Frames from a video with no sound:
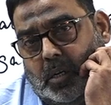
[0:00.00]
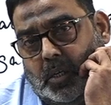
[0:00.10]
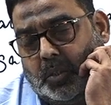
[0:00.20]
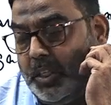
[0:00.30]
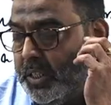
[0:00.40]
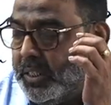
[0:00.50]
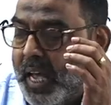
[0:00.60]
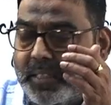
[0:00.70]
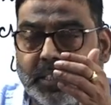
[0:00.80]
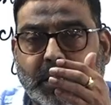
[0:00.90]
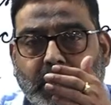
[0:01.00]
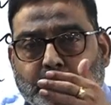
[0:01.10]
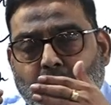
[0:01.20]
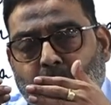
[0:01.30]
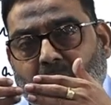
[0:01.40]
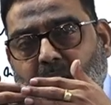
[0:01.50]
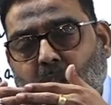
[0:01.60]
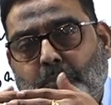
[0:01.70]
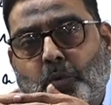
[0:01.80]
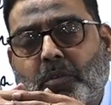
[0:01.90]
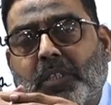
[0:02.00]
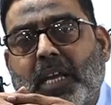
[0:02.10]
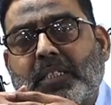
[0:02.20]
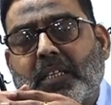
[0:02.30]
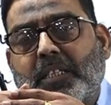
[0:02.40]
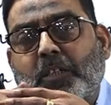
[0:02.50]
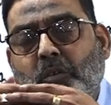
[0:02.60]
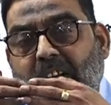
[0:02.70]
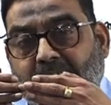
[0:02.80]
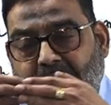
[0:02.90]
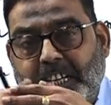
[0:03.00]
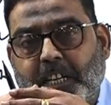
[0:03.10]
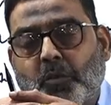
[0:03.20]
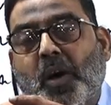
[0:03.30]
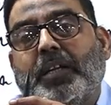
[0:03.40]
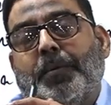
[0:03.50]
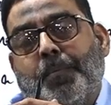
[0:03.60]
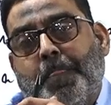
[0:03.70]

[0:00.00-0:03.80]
synthesizing the different branches of social sciences into an integrated one.